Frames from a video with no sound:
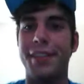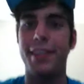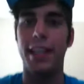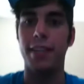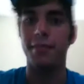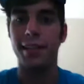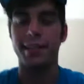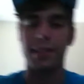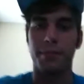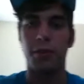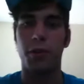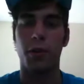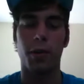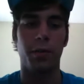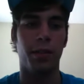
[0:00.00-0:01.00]
can see it because I'm
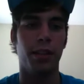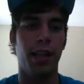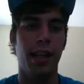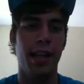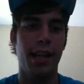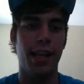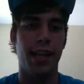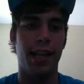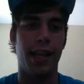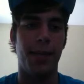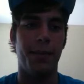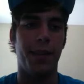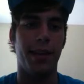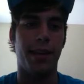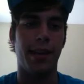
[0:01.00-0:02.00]
horrible at
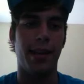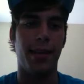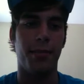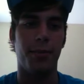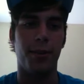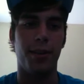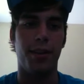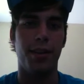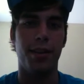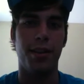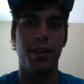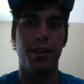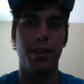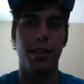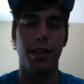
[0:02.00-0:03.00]
aiming a camera.
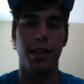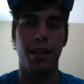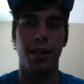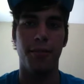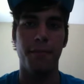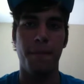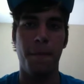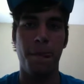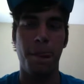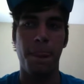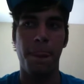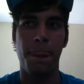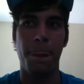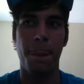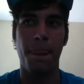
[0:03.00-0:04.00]
Um
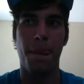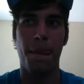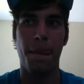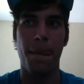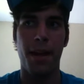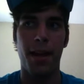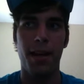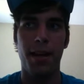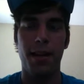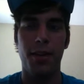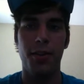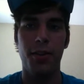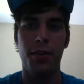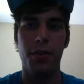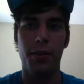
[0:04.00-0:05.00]

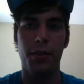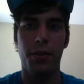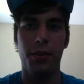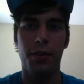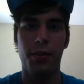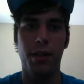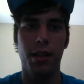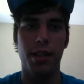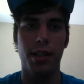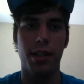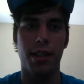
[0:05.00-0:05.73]
do do do